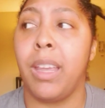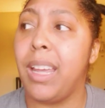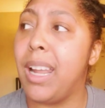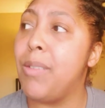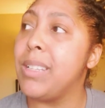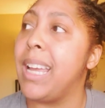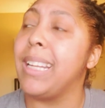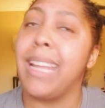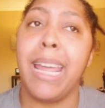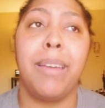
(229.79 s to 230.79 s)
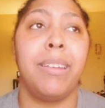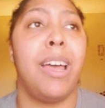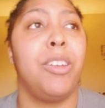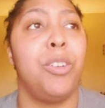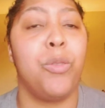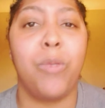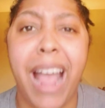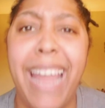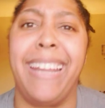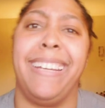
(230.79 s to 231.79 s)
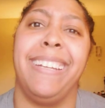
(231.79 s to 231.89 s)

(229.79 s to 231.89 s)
And I was like, damn, y'all, you're right.